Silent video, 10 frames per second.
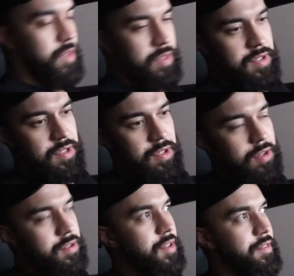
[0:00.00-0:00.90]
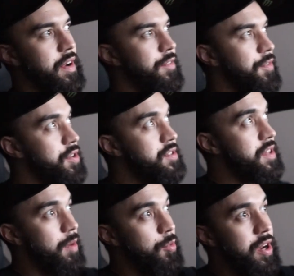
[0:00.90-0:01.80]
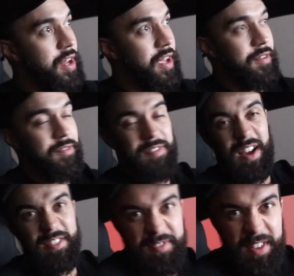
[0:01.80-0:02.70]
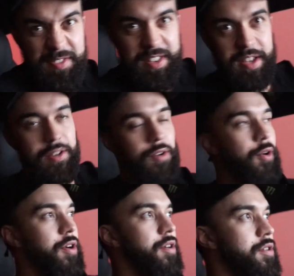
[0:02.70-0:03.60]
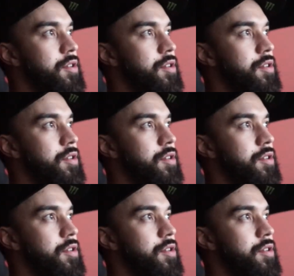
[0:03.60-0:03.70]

This is also the very first time running 550 oil.